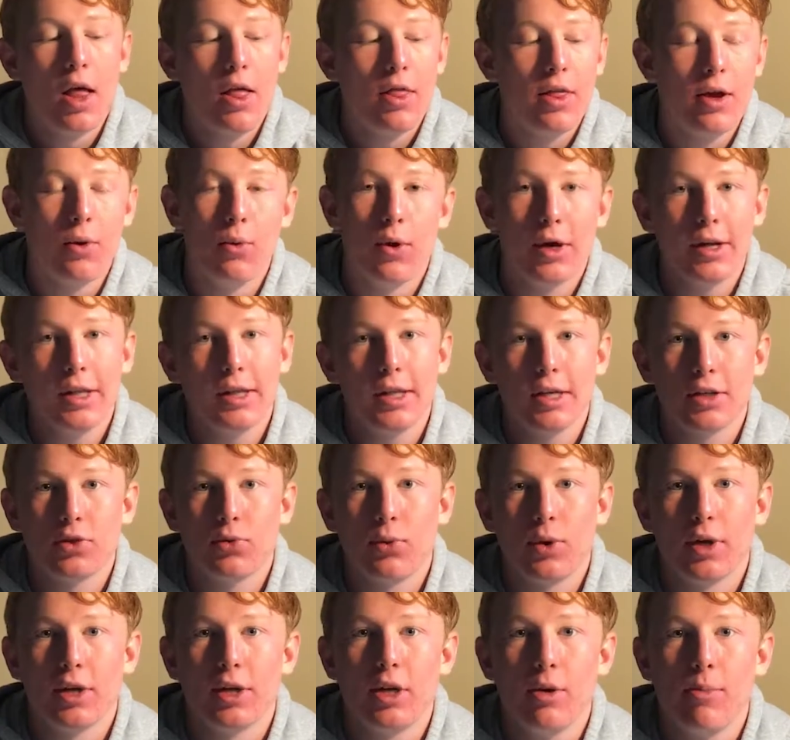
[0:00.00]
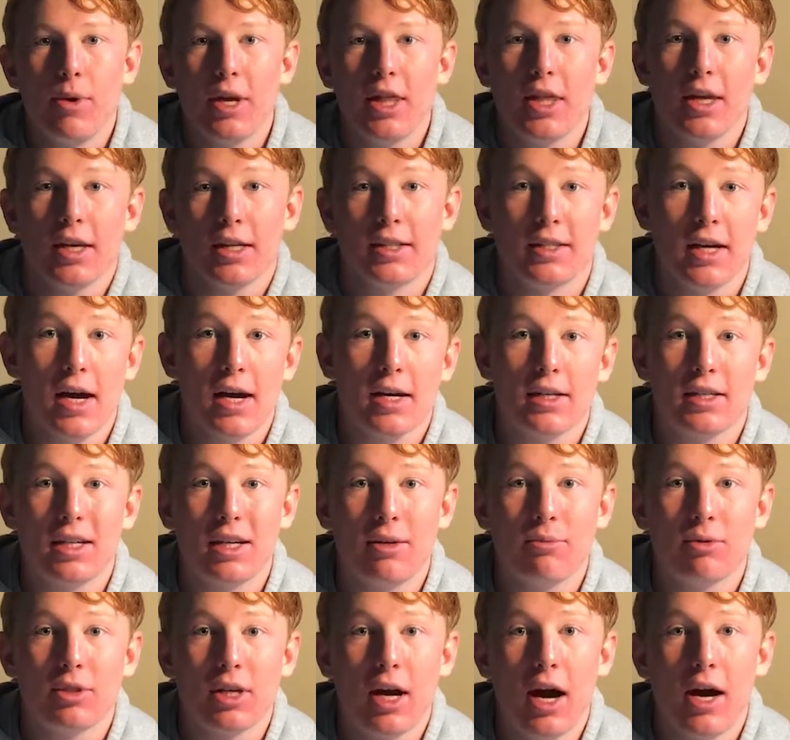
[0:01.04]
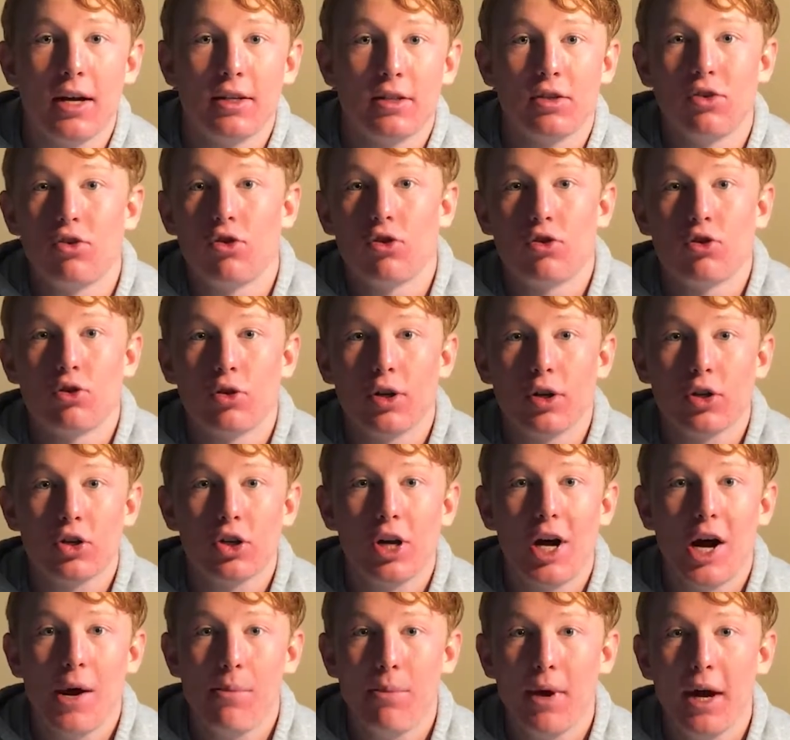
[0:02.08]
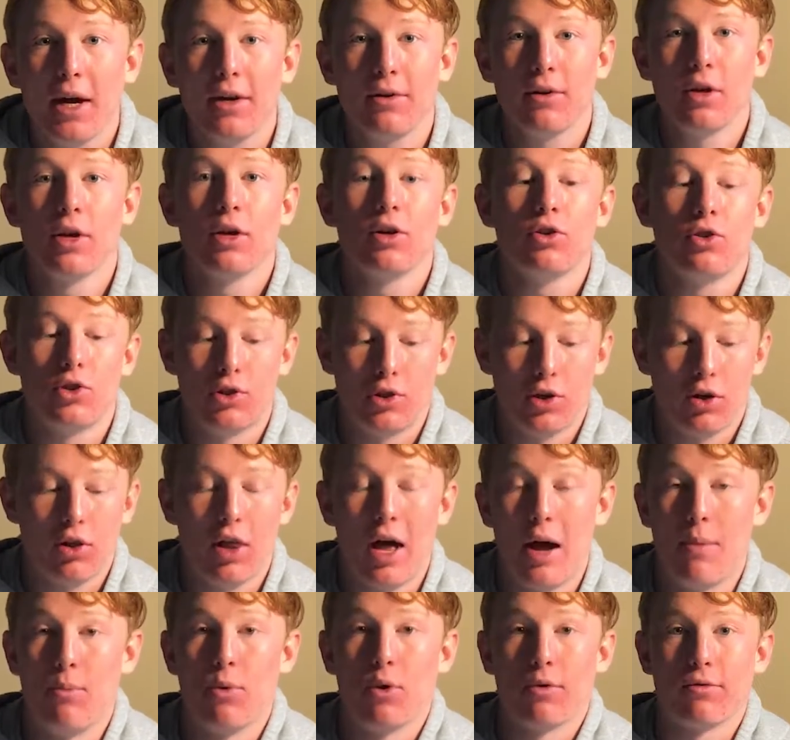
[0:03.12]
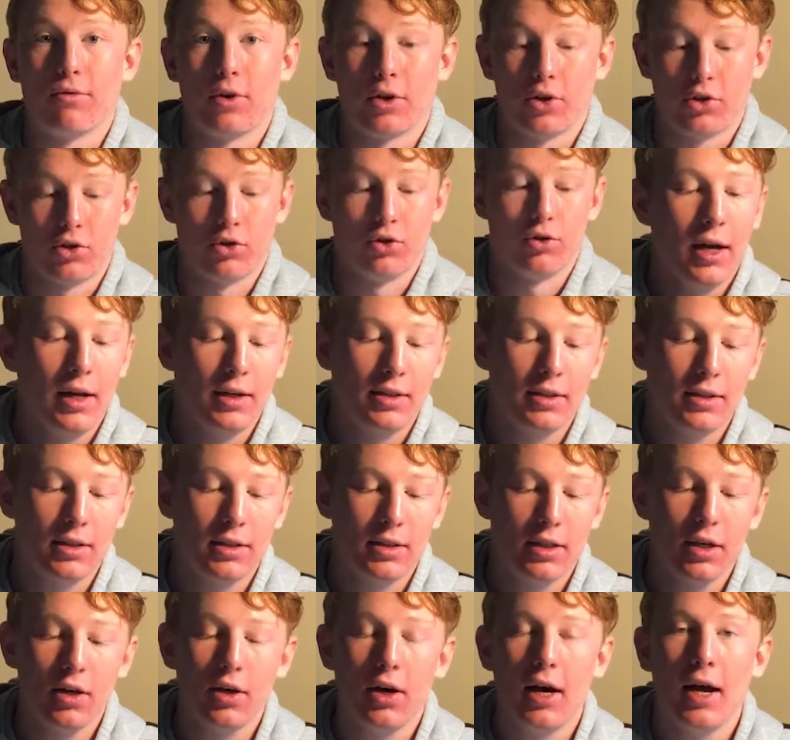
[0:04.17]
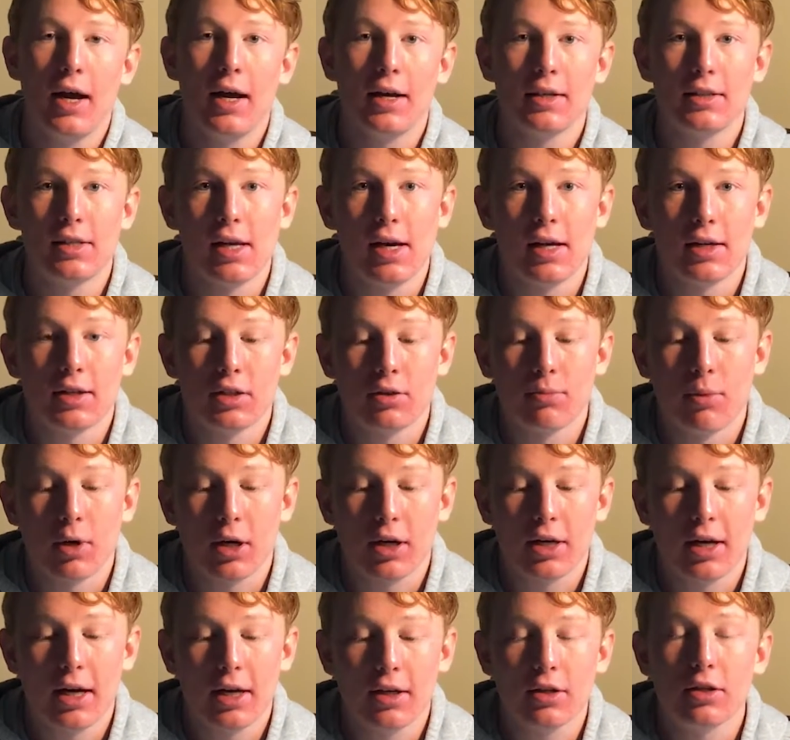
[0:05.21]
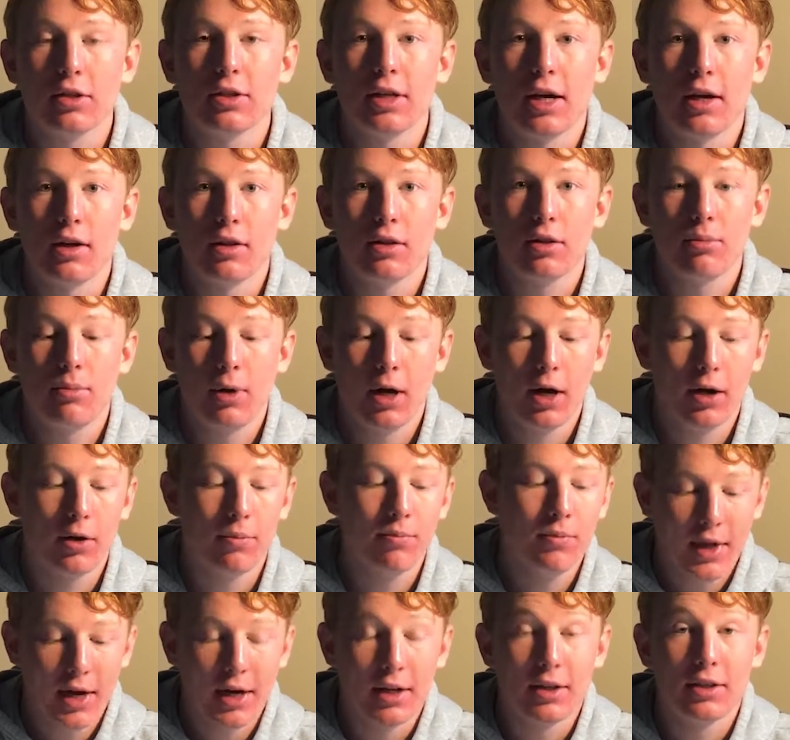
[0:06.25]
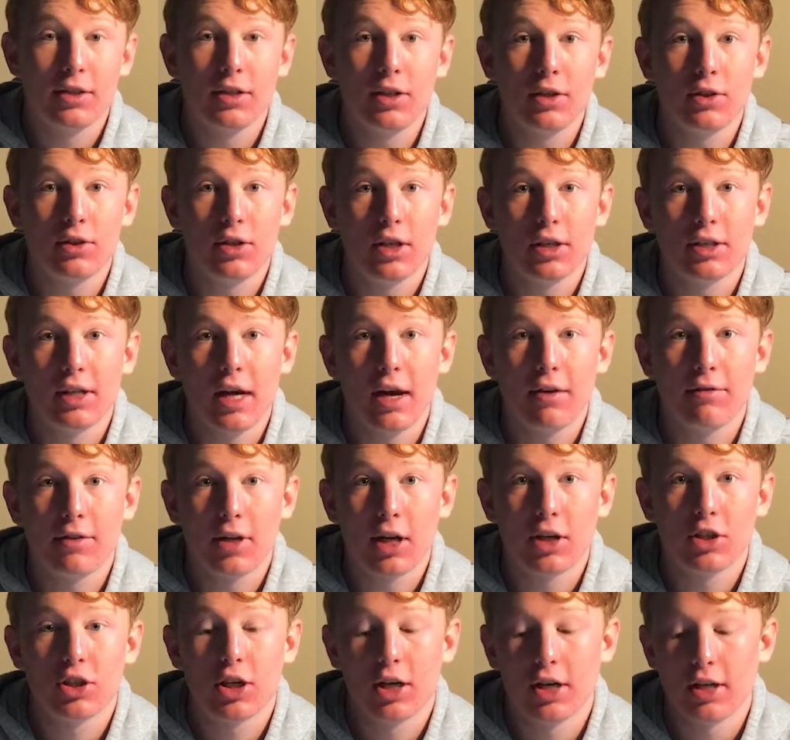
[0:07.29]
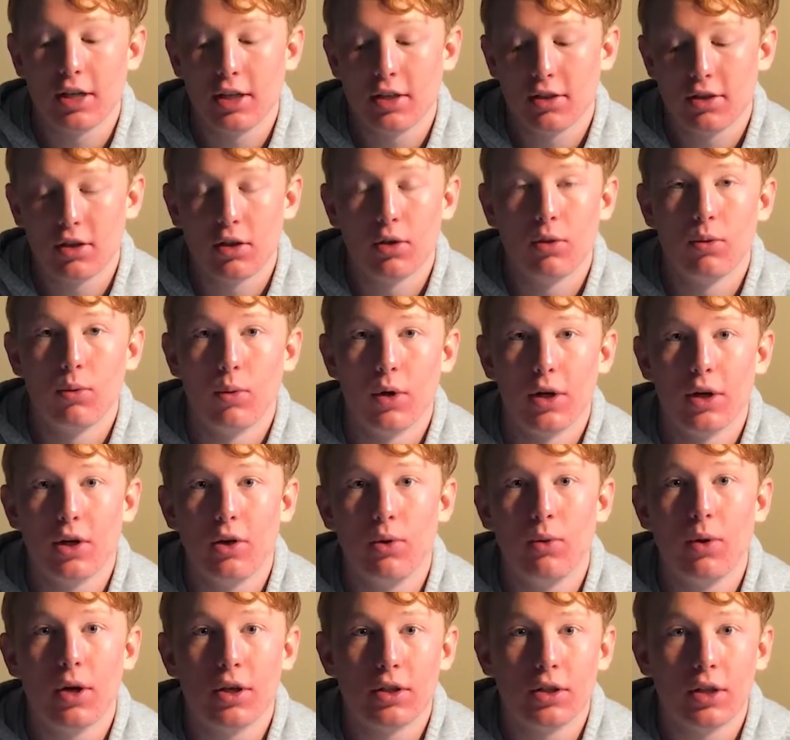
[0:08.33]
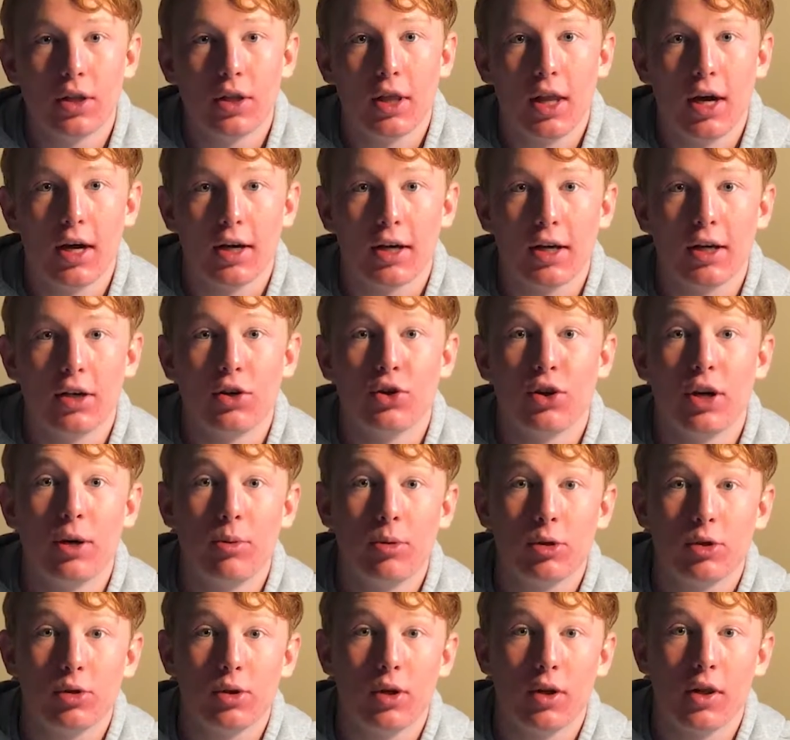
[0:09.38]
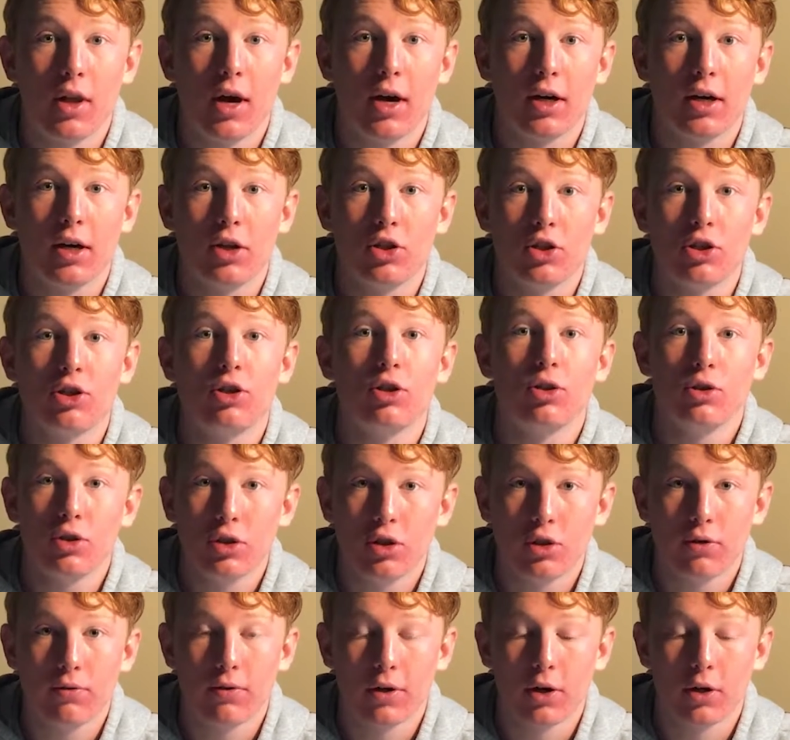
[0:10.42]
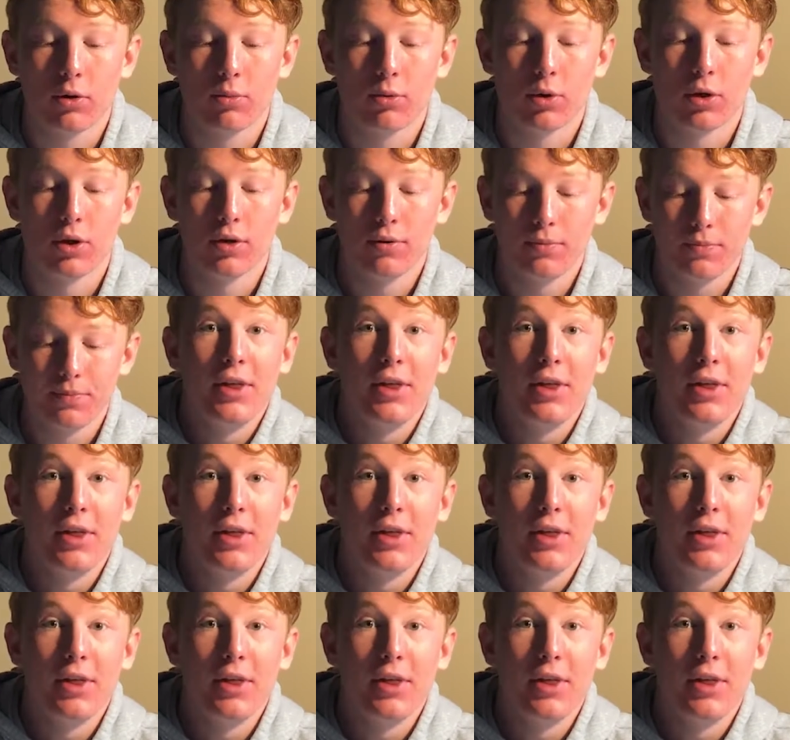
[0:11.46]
They wanted this one to be the exact same size as the traditional iPad, just a lot more functional. It still has that smart connector down at the bottom, and it still does have Touch ID, so when you want to unlock it, you're able to unlock it just using your fingerprint.